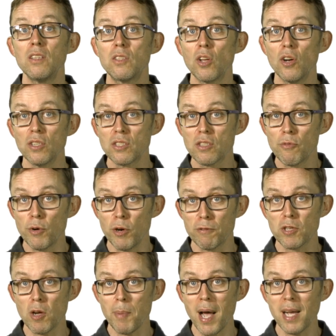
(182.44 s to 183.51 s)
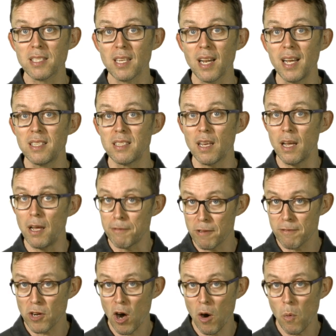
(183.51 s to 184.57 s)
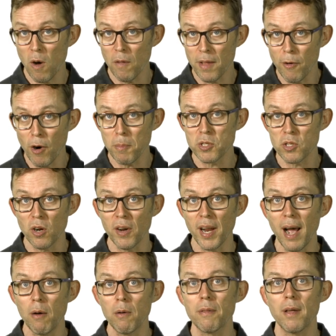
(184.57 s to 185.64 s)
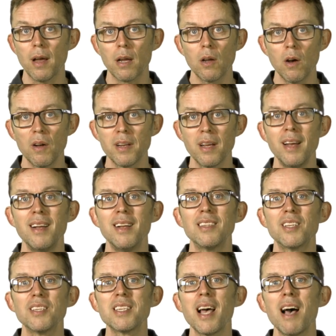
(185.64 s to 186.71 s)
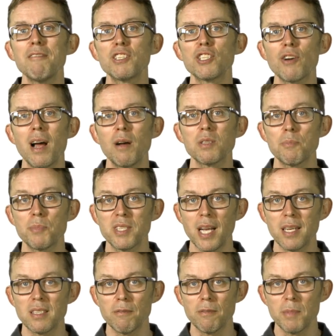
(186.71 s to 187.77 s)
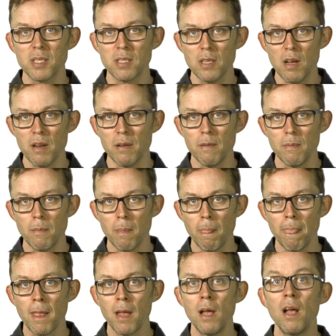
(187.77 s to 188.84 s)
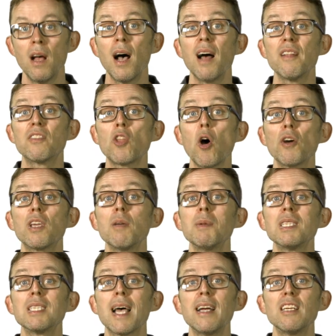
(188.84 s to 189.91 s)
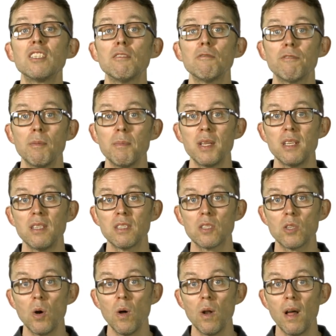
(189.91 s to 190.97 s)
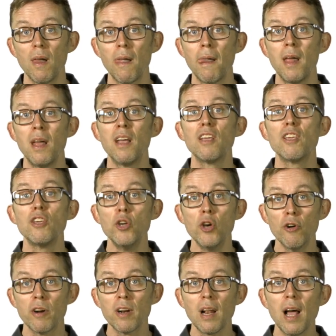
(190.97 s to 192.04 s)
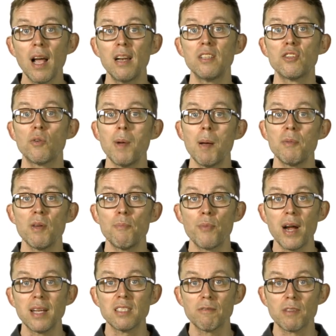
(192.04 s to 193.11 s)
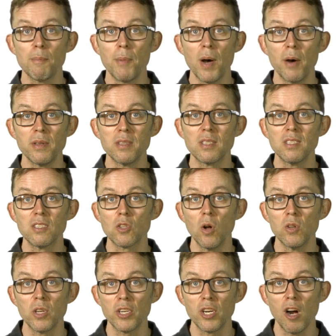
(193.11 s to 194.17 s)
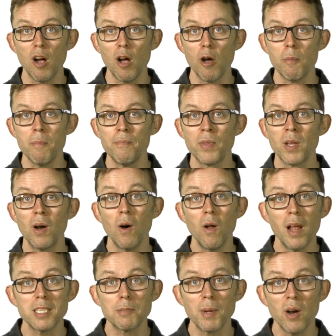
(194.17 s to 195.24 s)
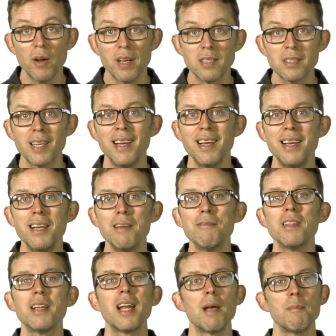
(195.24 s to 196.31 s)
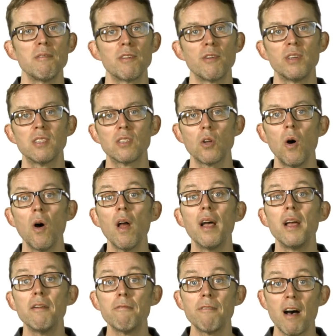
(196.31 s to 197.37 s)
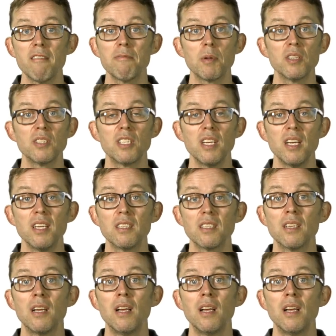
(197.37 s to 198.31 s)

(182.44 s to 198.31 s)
Does the rooftop isolator, if you've got one, they're optional now, thank God, does it have a shroud to protect it from the sun? Uh, documentation from the installer. You're unlikely to remember the brands of components installed on your home, or oh, let's be honest, even the name of your installer in five plus years,